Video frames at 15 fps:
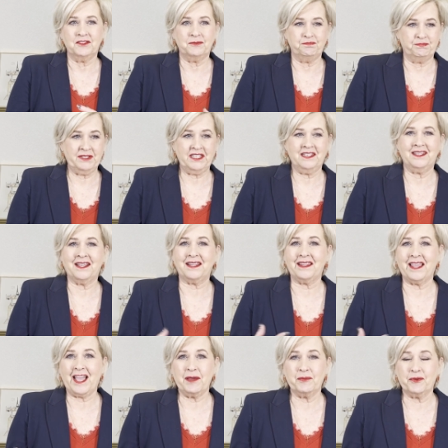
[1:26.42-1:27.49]
big
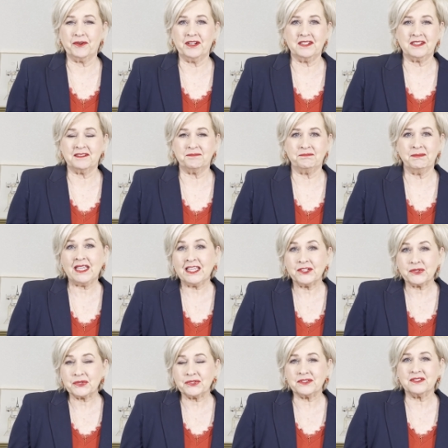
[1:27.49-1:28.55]
elaborate
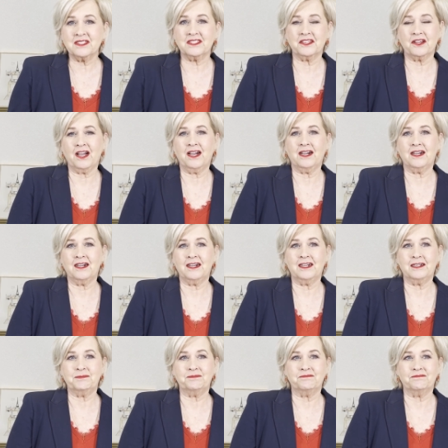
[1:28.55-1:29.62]
meals,
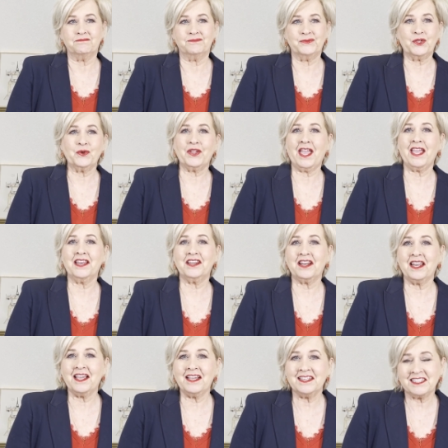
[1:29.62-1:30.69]
um, no
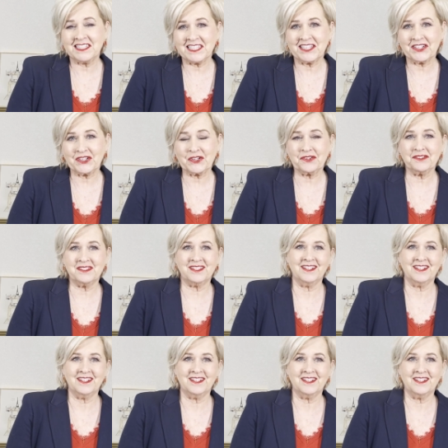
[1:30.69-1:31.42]
candlelight dinners.